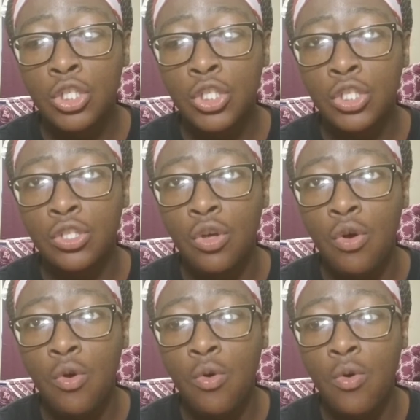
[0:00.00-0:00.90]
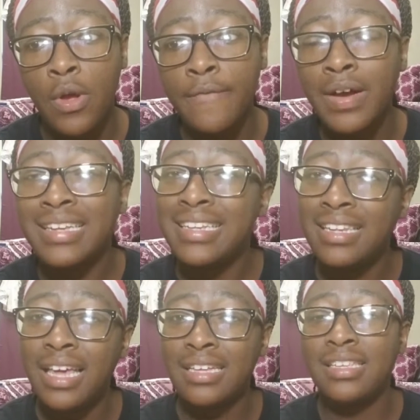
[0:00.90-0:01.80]
So if I
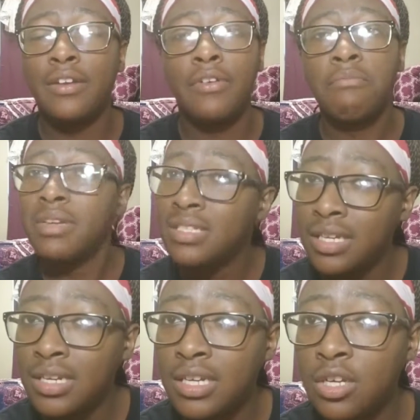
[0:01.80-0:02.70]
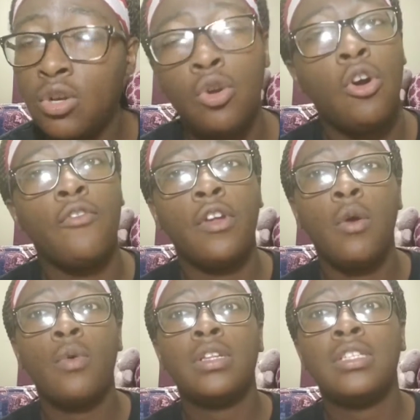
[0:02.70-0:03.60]
did, like I said, if I missed any, or if
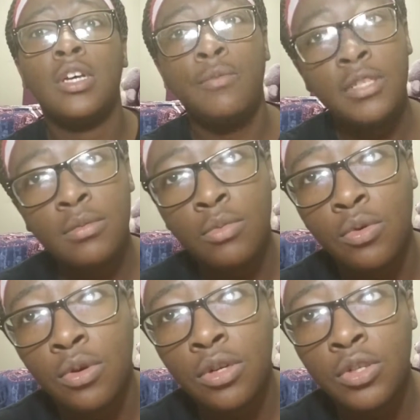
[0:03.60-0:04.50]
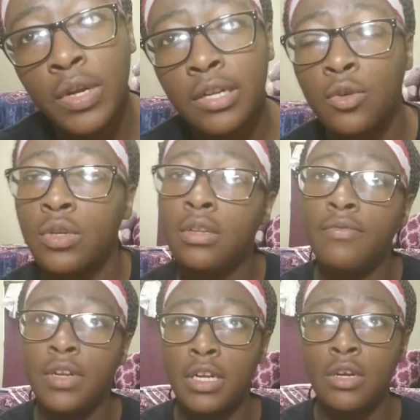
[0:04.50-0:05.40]
y'all want to tell me some more so I could do another
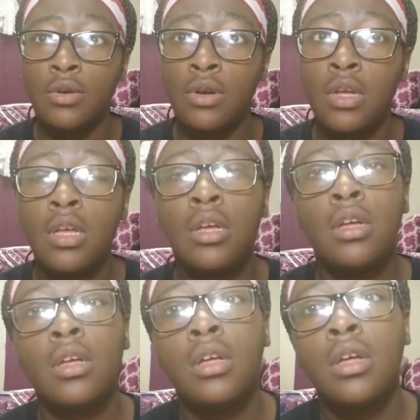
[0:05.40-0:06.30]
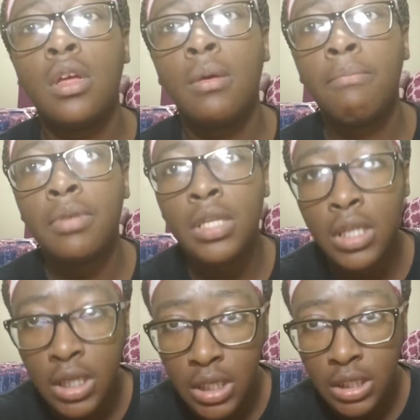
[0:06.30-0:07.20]
video,
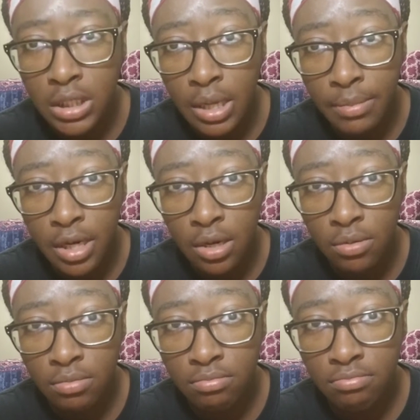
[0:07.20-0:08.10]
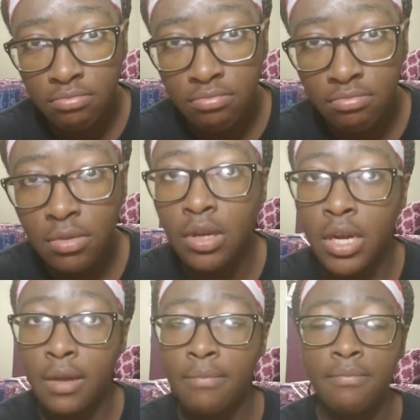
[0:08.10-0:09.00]
please let me know.
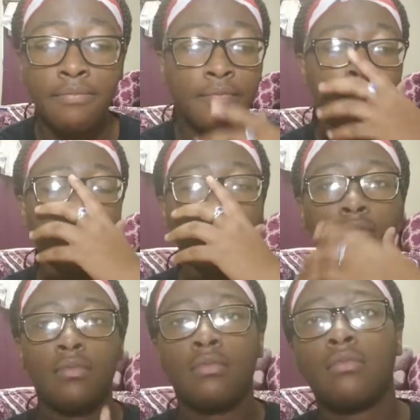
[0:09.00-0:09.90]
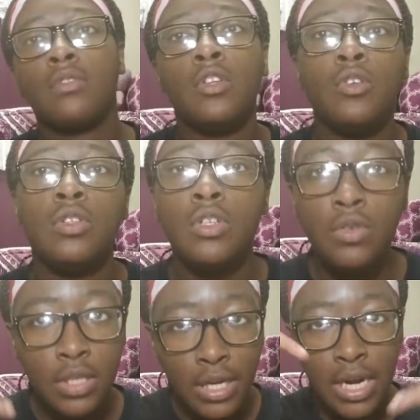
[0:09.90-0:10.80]
Okay? Use
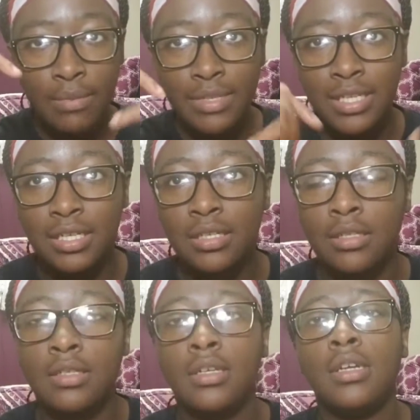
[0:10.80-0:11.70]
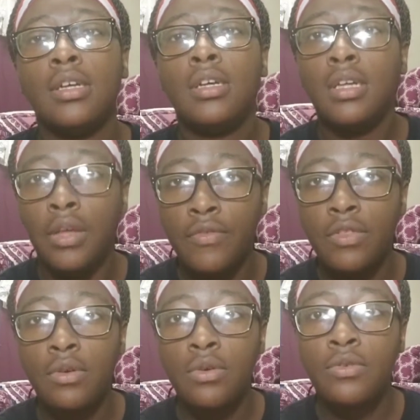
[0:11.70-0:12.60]
use that comment section.
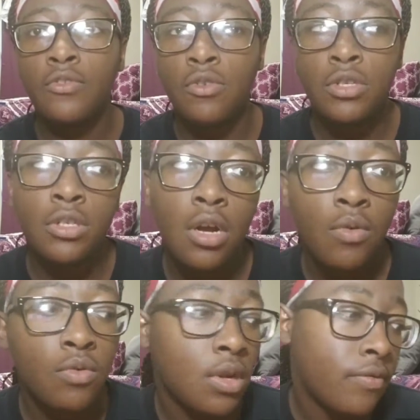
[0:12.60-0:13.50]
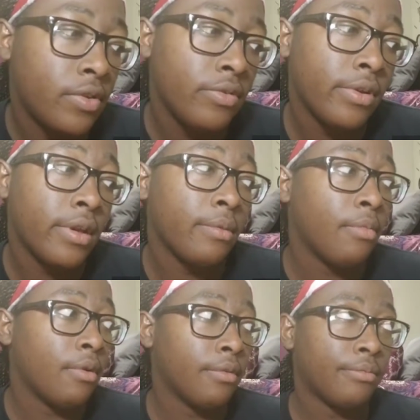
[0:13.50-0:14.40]
Even though, of course, y'all won't ever do that,
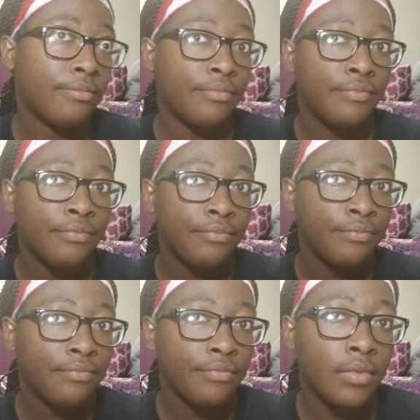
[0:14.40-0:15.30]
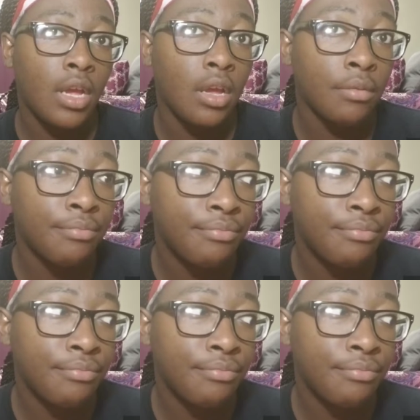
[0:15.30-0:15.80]
but hey.